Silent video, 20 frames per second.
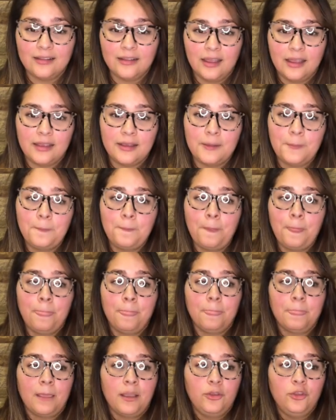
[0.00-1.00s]
Like,
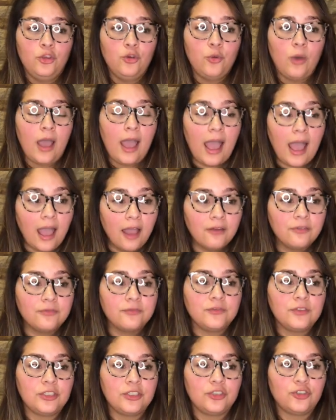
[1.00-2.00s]
you
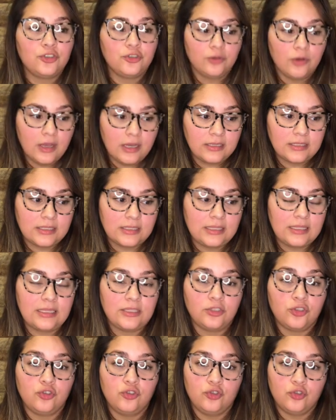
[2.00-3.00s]
have to trust
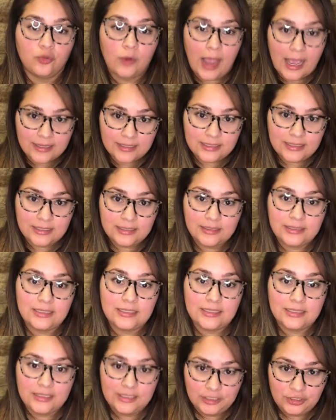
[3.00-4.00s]
this drastic
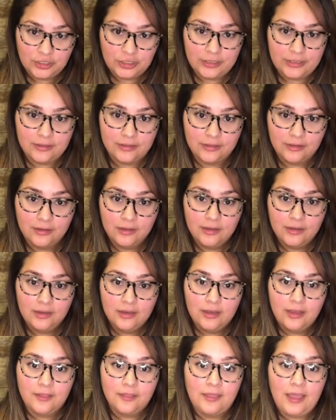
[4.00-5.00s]
decision
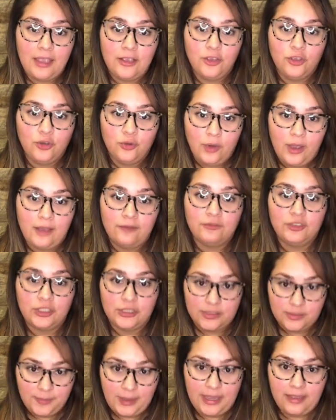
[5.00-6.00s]
that you have
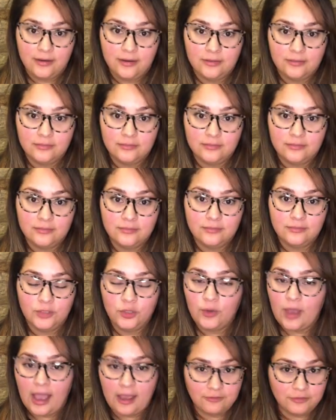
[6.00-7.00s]
just made.
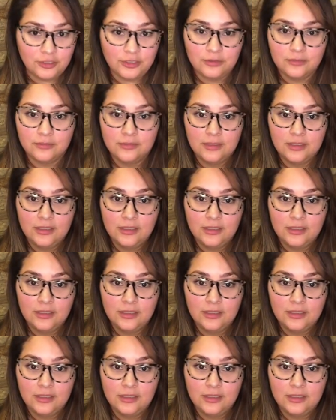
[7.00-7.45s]
You have to.